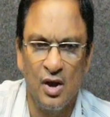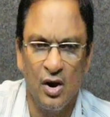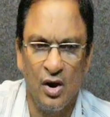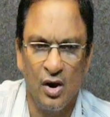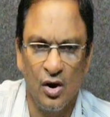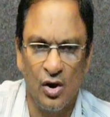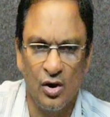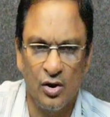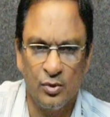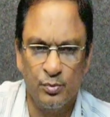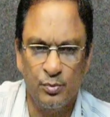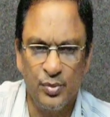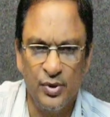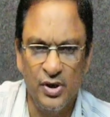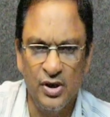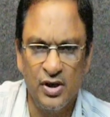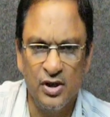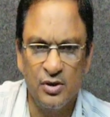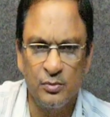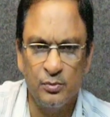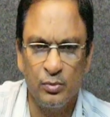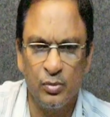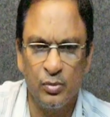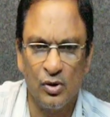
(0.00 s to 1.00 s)
are
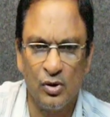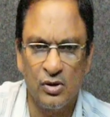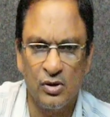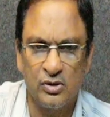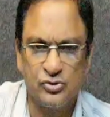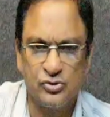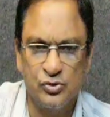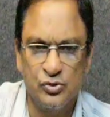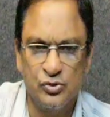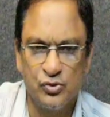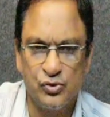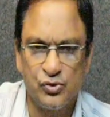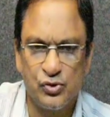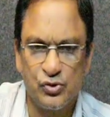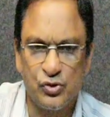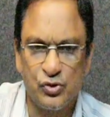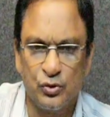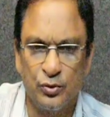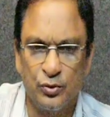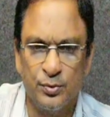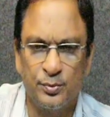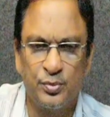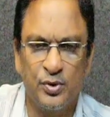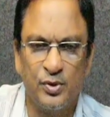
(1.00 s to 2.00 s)
building blocks used
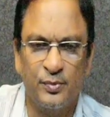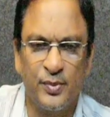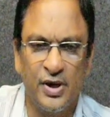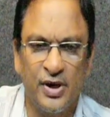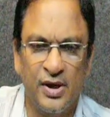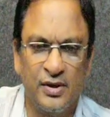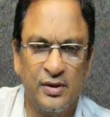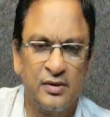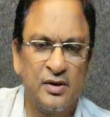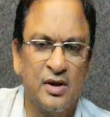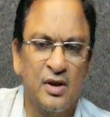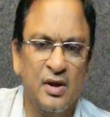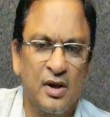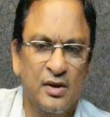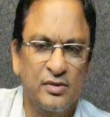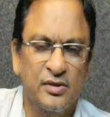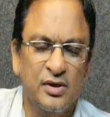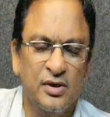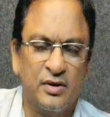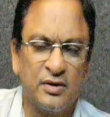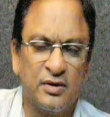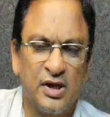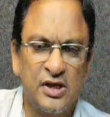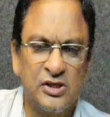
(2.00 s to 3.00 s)
to implement
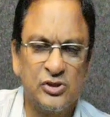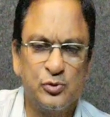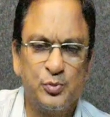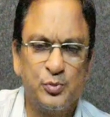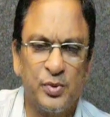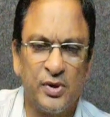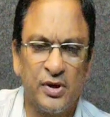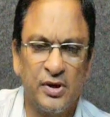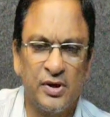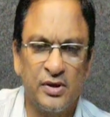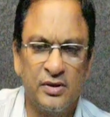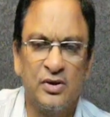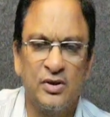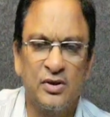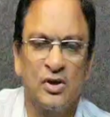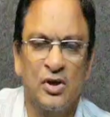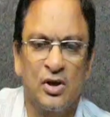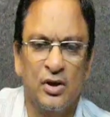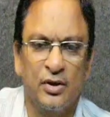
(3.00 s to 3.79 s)
the transparent